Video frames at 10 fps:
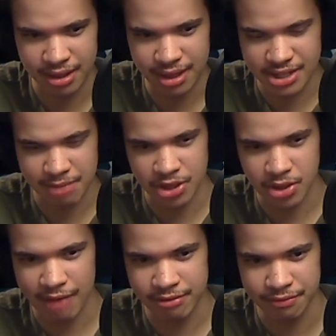except that you
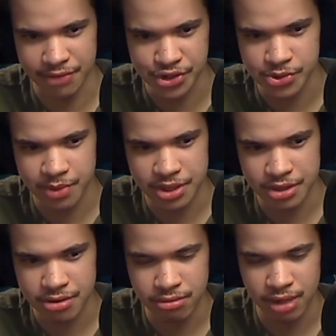have the visuals with
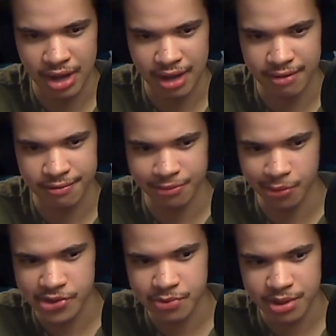you and you have
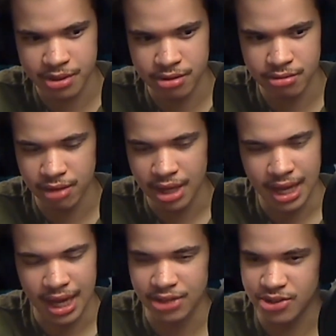voice with you,
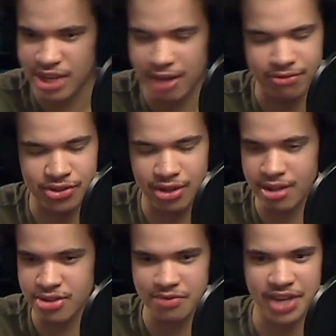and you just have
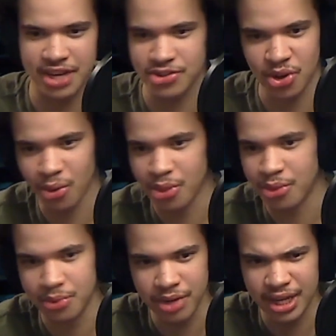tons of text to go
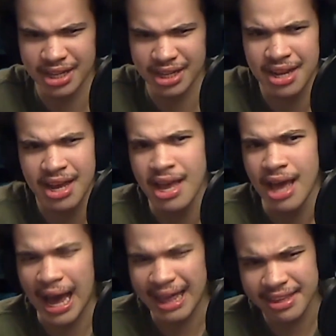through. And
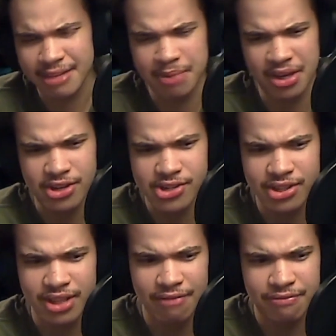I think because of
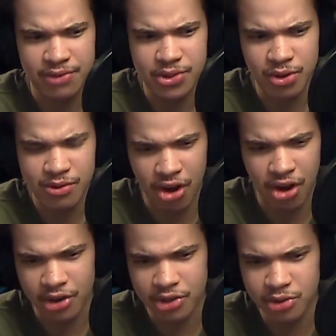that, visual novels are
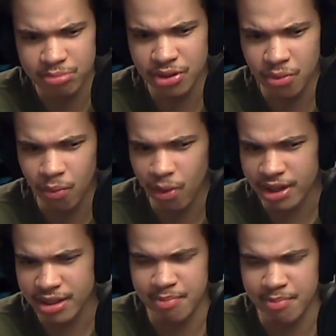arguably one of
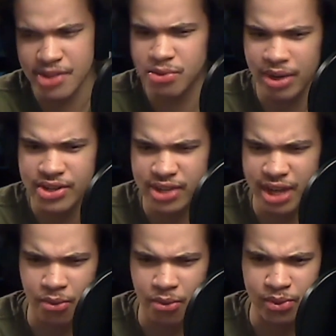the best ways to
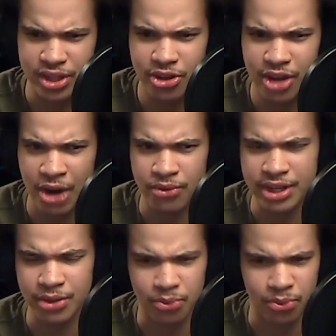get really good at
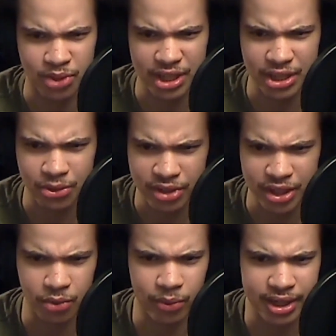reading really, really
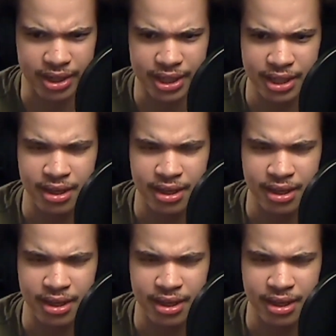quickly.